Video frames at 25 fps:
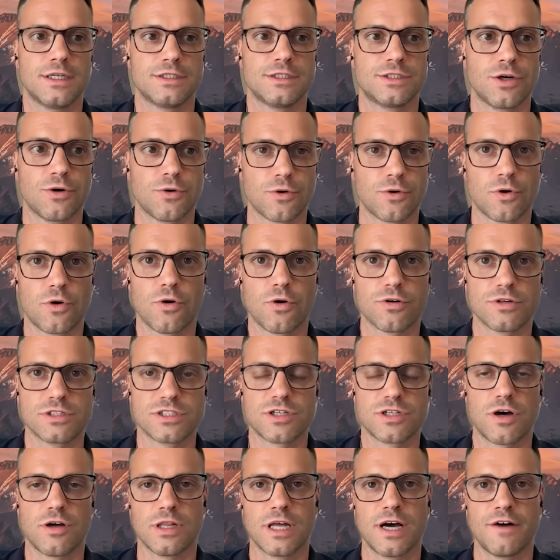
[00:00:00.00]
total
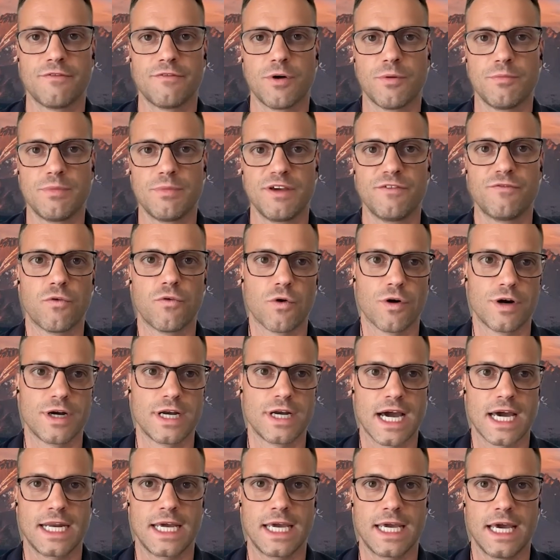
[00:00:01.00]
cortisol level before
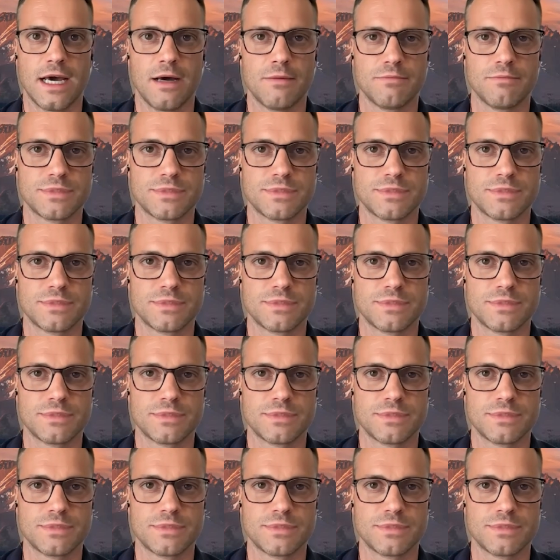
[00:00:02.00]
nine a m